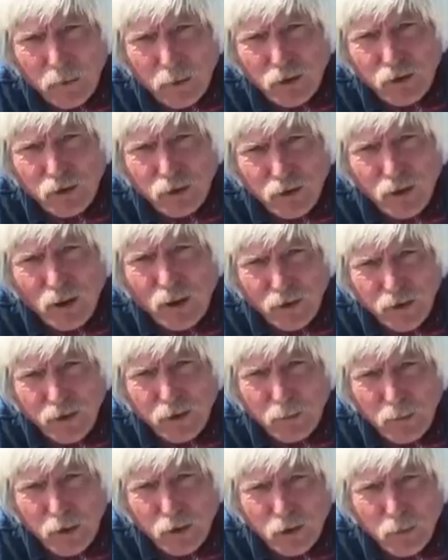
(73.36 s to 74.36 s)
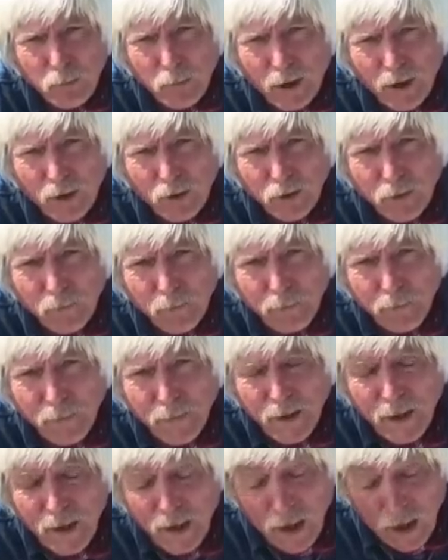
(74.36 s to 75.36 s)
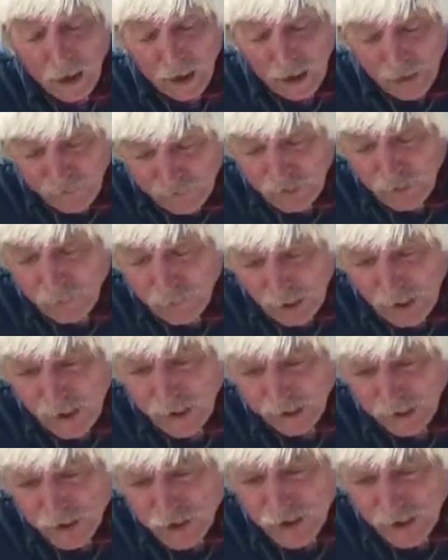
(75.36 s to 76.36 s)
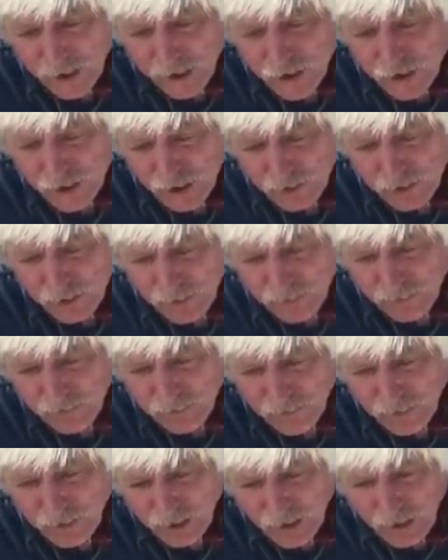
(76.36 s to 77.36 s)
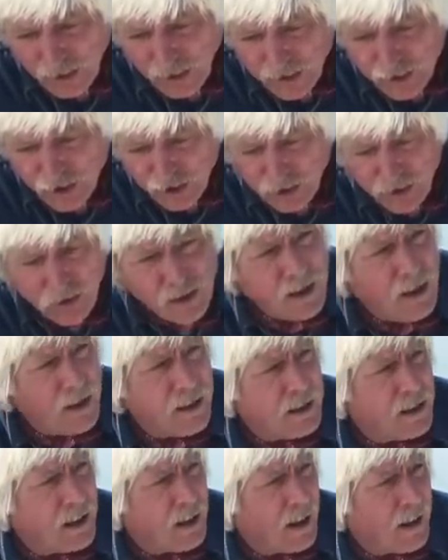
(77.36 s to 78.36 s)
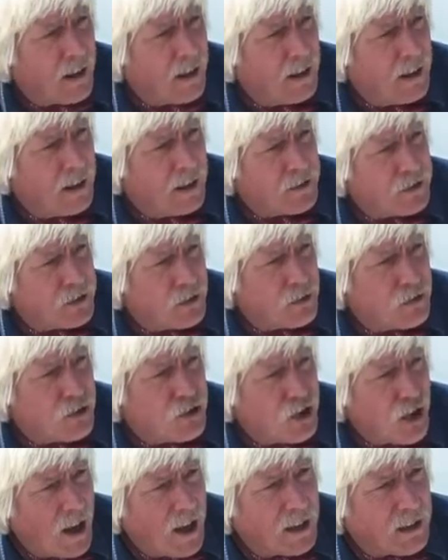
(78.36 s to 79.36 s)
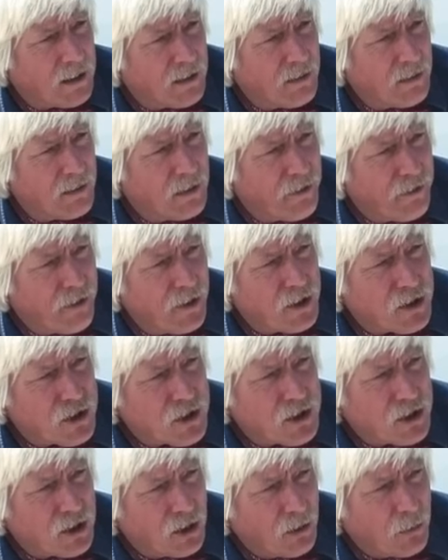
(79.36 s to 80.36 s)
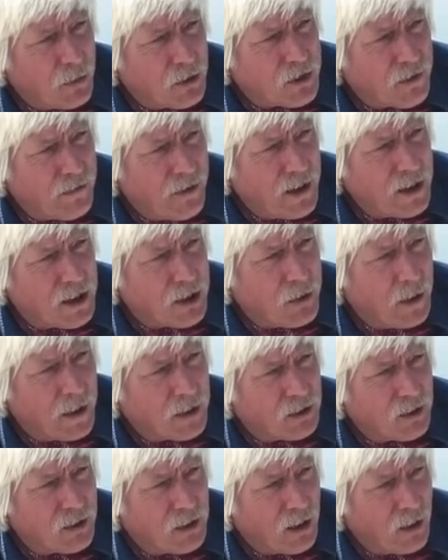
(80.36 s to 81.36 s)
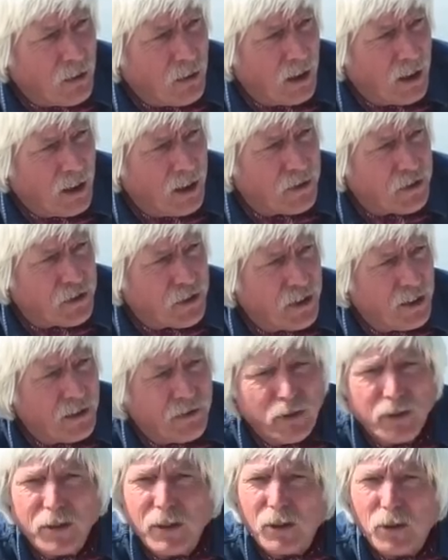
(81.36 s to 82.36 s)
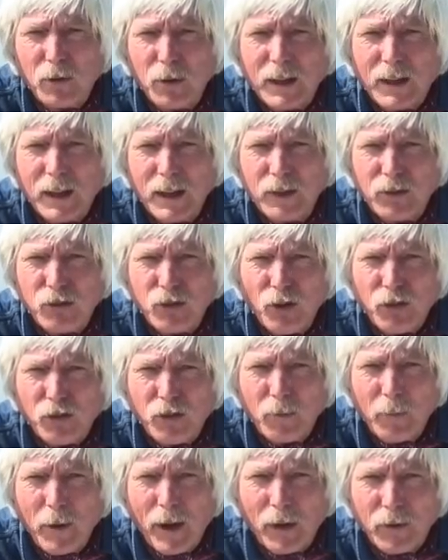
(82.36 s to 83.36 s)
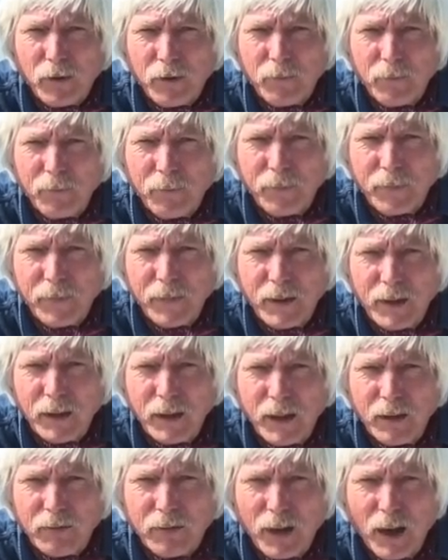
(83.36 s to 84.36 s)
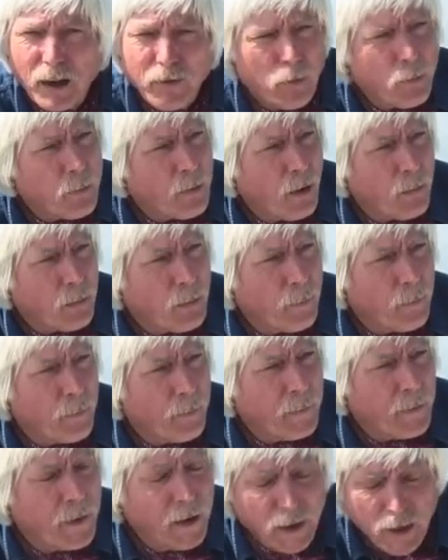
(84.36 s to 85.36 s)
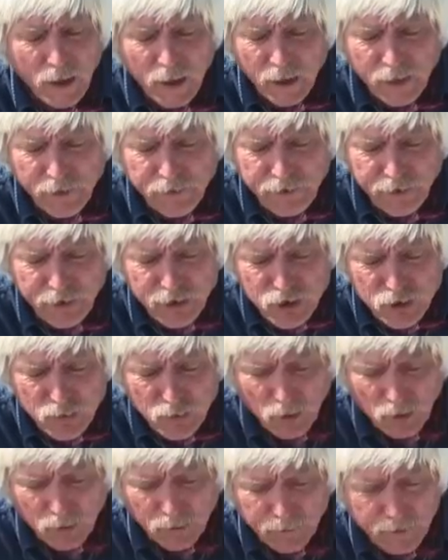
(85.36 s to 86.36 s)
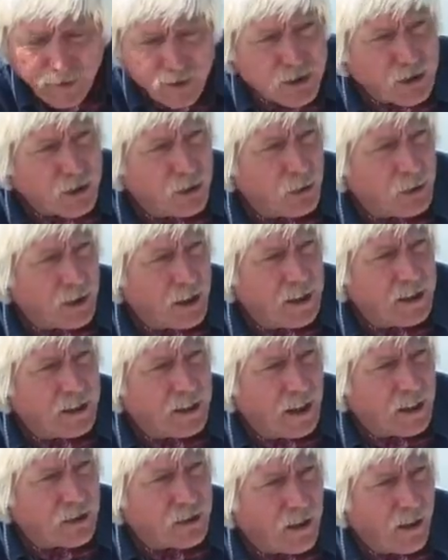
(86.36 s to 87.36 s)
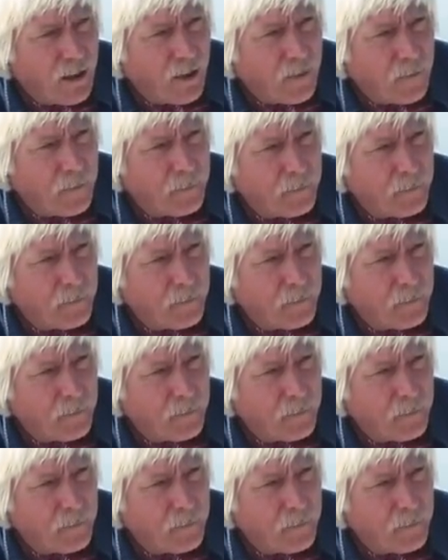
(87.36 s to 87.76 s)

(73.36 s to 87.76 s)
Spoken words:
which you can't do much about. If you're buying a sextant, it's a good idea to check the first two, which are very quick to do, and see if you can quickly adjust them out if you have a problem. The first one is called index error,